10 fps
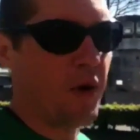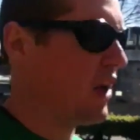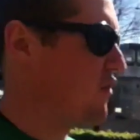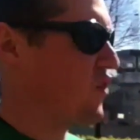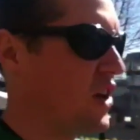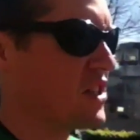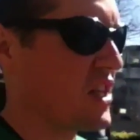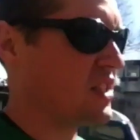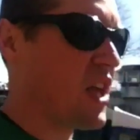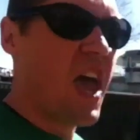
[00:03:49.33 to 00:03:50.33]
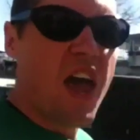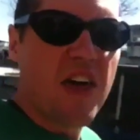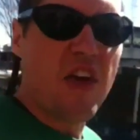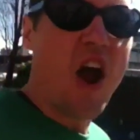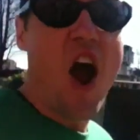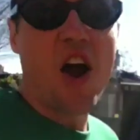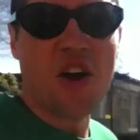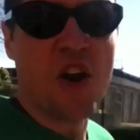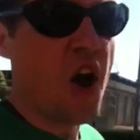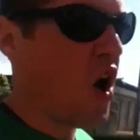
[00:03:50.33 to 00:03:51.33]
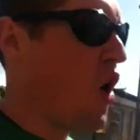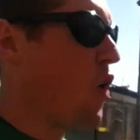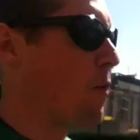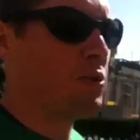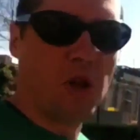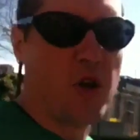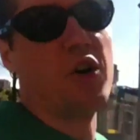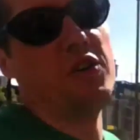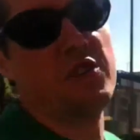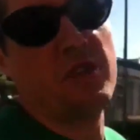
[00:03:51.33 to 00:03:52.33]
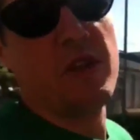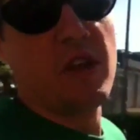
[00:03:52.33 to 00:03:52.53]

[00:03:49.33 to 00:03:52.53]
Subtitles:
Like, for instance, there are no plurals.